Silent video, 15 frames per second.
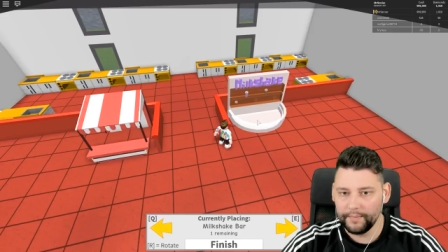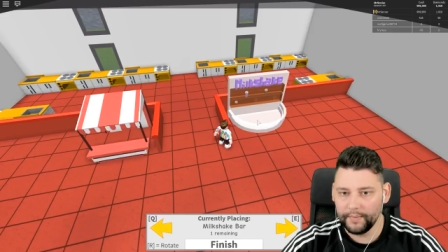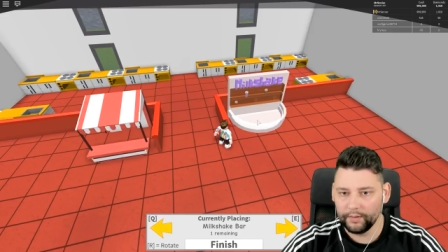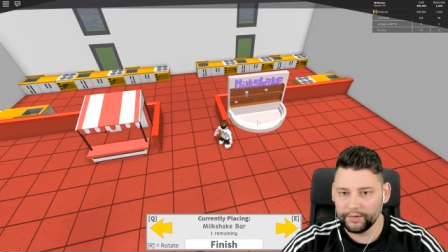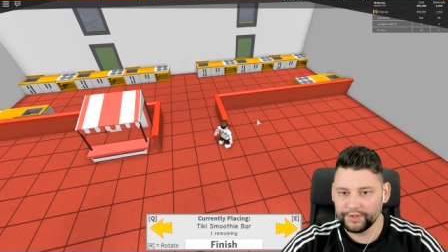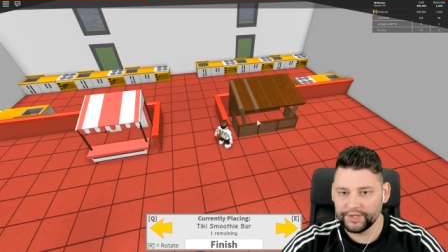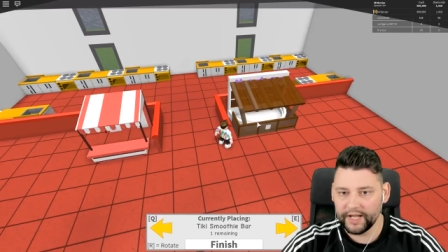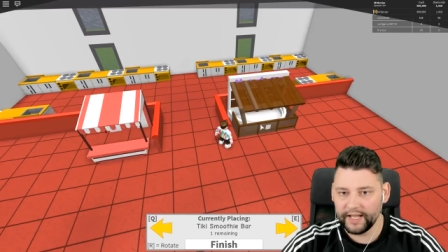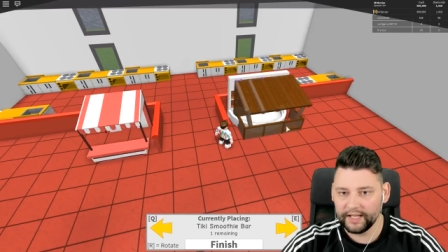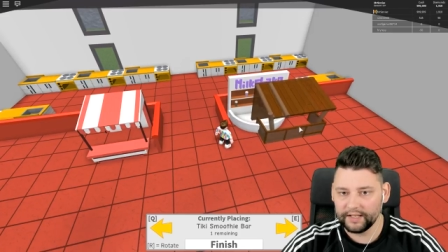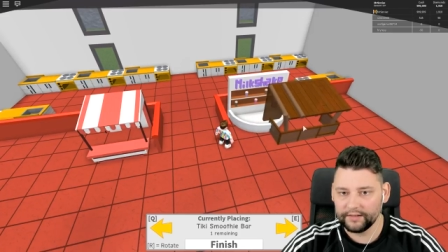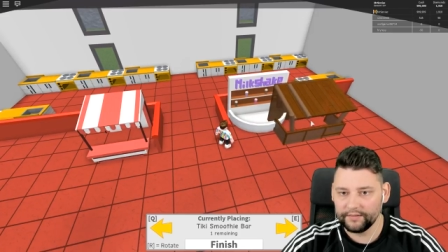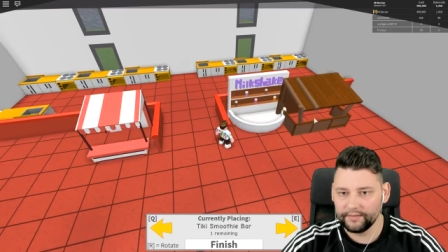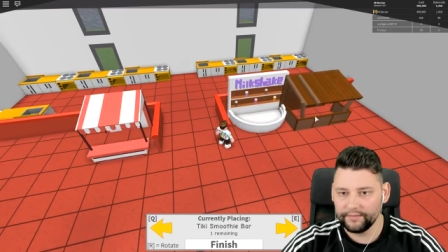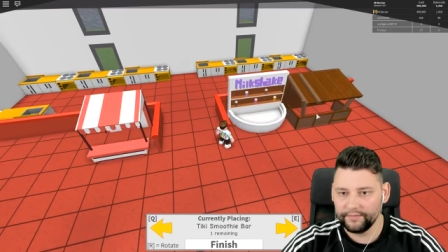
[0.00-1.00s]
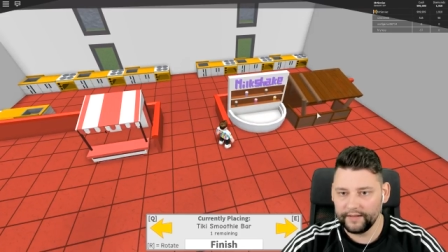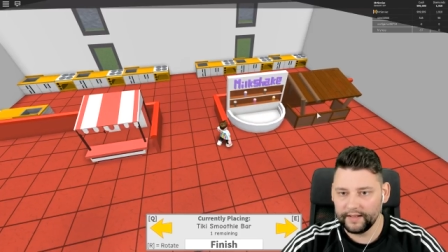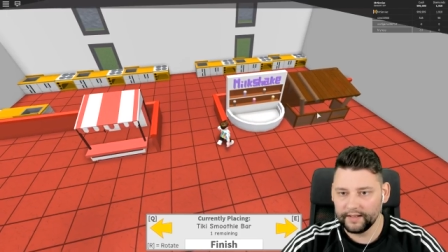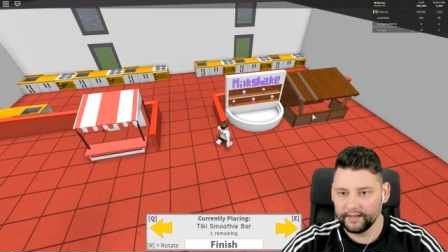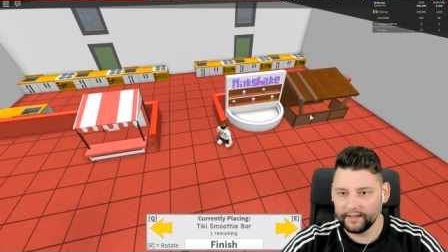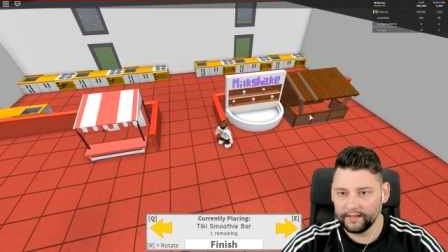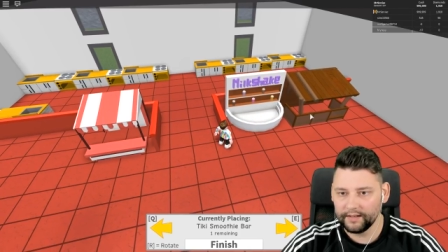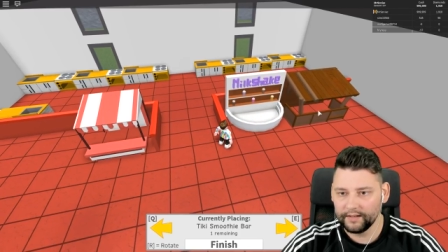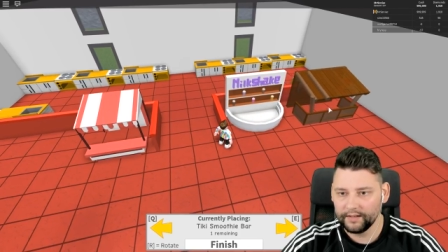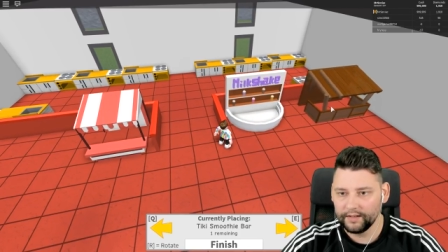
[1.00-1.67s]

milkshake thing.